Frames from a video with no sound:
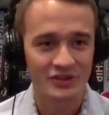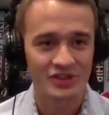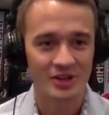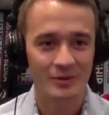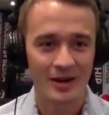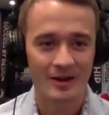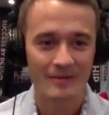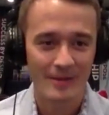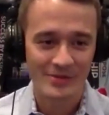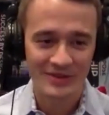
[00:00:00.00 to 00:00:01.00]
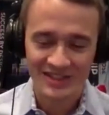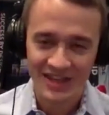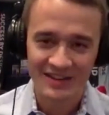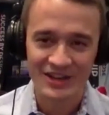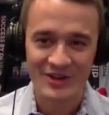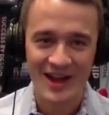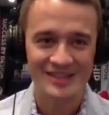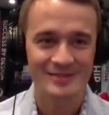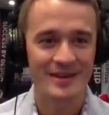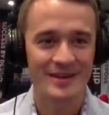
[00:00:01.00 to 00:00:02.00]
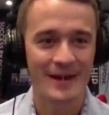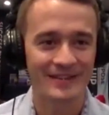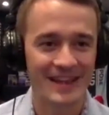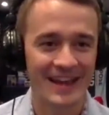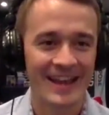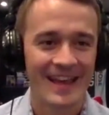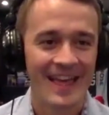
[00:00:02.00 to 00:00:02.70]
So I'm excited that you asked me about that.